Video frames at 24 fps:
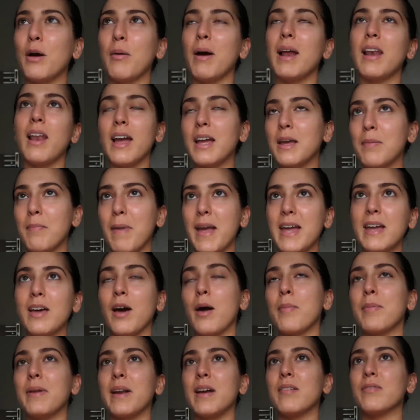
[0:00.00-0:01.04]
I like
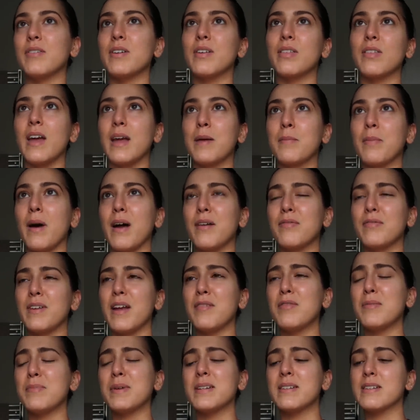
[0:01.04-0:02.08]
makeup and everything, but I've
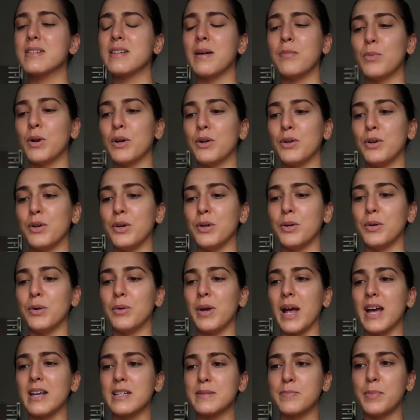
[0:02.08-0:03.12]
never been someone who
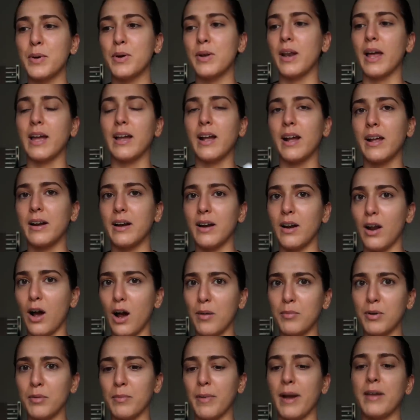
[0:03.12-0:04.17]
has put like an alarm
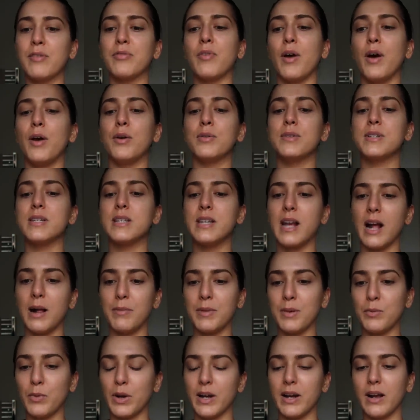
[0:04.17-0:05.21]
on my phone to tell
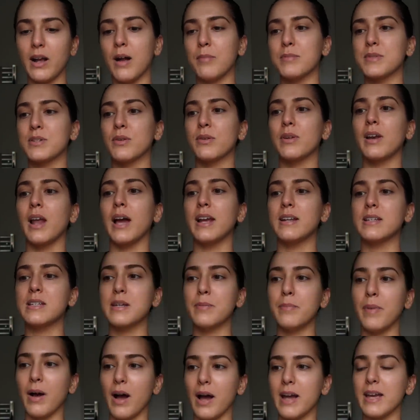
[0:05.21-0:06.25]
me when it comes online to
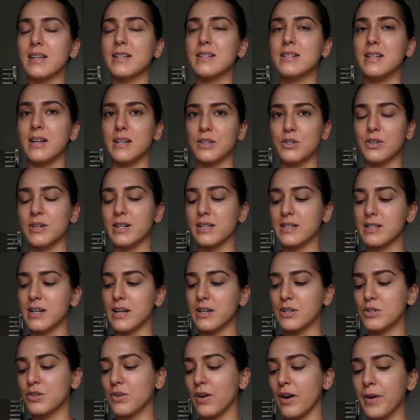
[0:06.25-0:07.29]
buy, etc.,
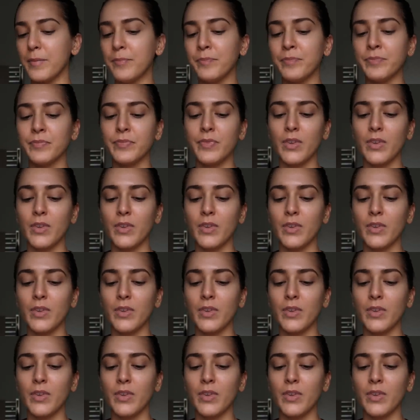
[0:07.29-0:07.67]
etc.